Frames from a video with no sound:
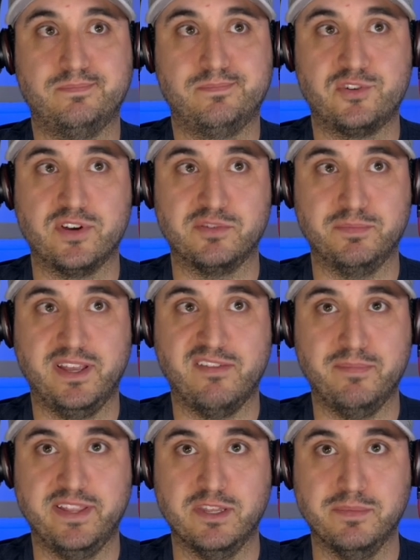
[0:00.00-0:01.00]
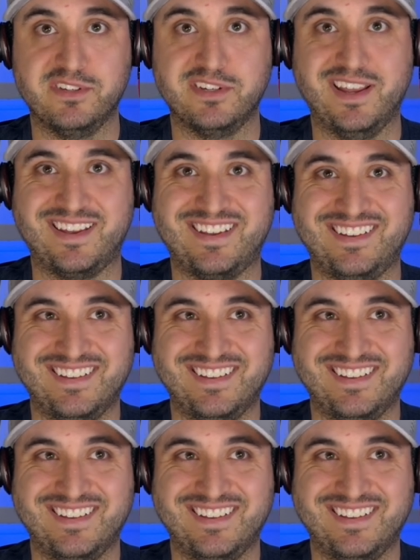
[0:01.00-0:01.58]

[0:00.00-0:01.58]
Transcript: Trust me, I've made the mistake.